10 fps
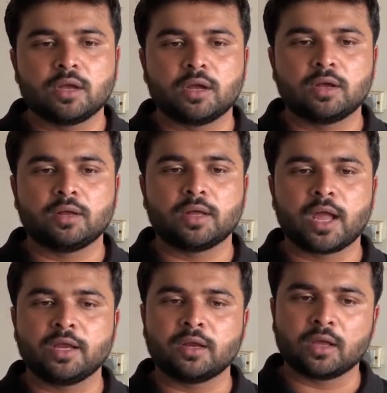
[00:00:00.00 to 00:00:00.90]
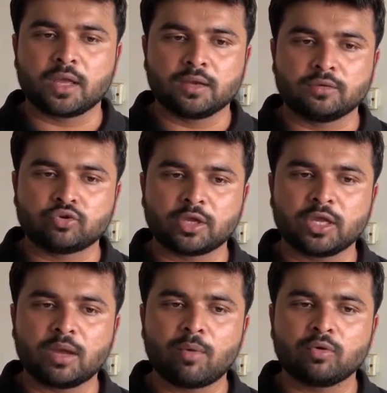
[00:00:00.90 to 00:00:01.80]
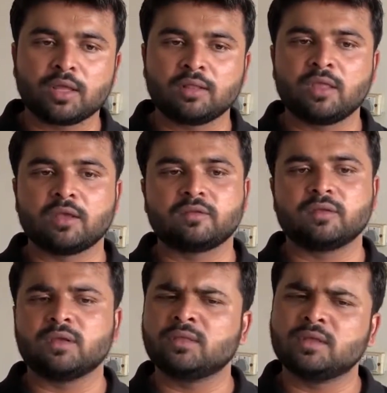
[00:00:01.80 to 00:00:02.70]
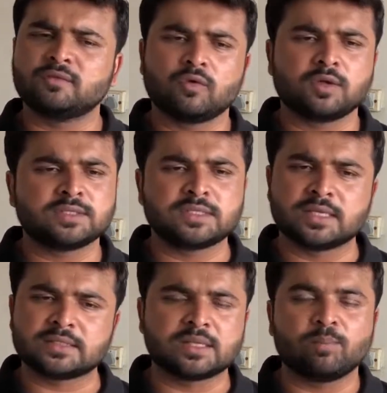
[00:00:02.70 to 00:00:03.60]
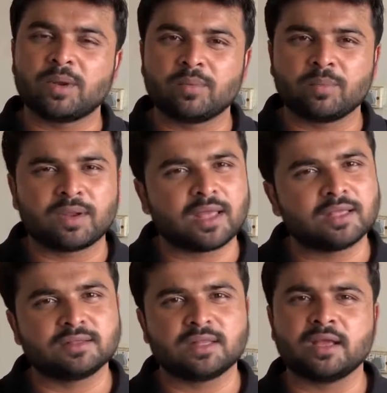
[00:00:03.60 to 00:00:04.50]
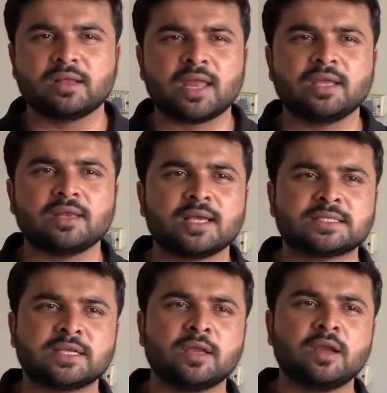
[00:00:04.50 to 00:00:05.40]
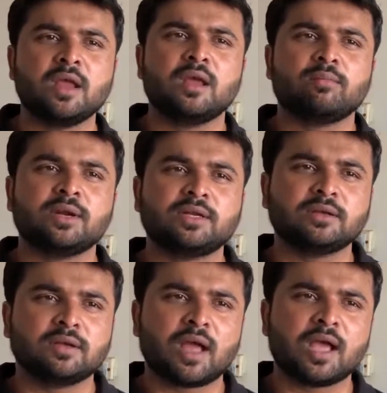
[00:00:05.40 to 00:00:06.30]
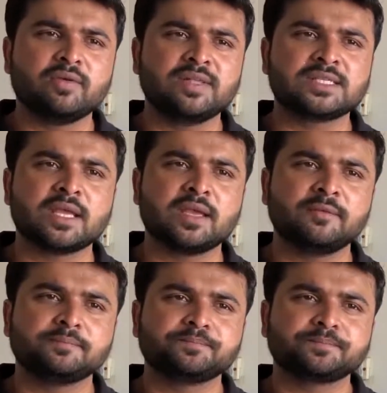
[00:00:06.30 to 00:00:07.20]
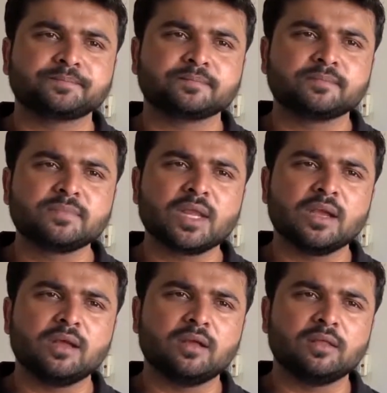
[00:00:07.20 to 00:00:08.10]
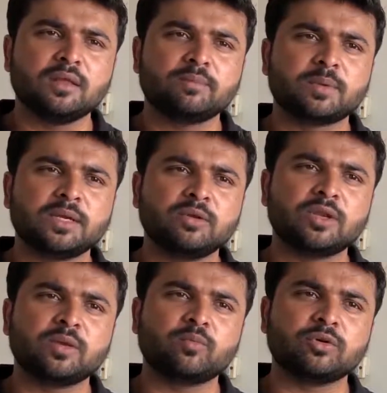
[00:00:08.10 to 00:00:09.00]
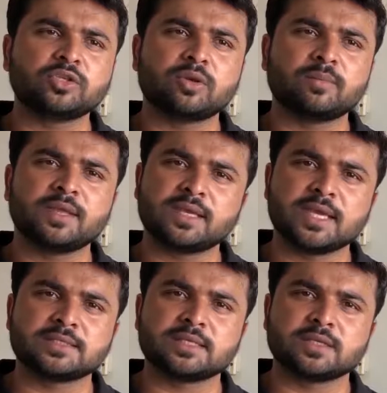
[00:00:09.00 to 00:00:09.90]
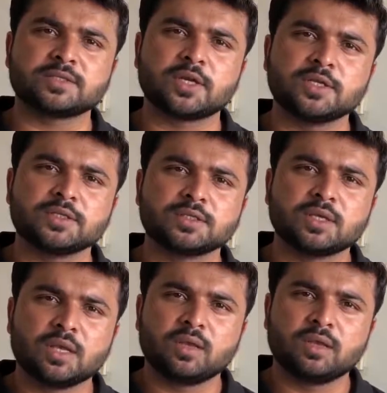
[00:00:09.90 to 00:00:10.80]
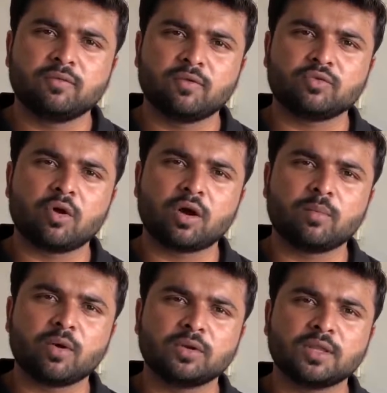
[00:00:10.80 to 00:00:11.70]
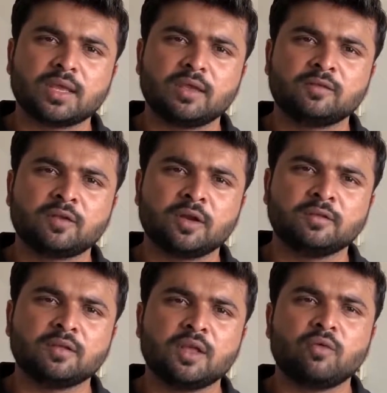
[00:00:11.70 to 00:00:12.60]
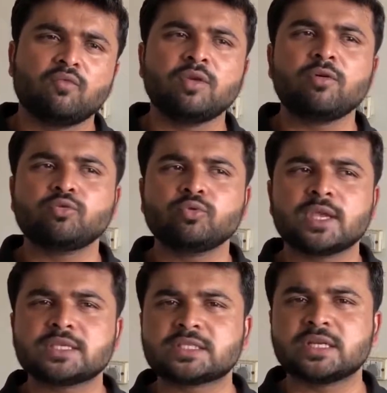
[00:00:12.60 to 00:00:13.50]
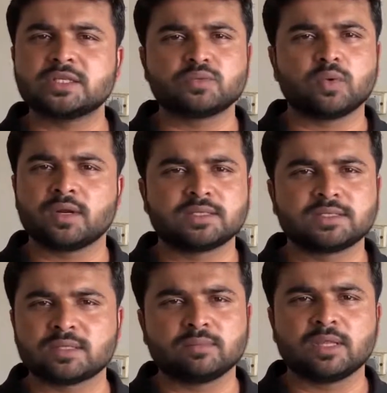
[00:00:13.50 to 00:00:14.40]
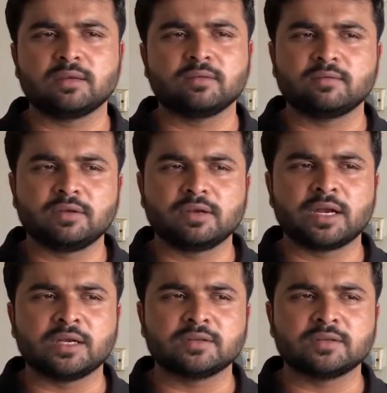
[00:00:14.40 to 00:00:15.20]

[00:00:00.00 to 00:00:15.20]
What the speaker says: And again, talking about ethics was, yes, simple paper like last year, but I will say the particular portion of the case studies. If we talk about the case studies, one or two case studies were something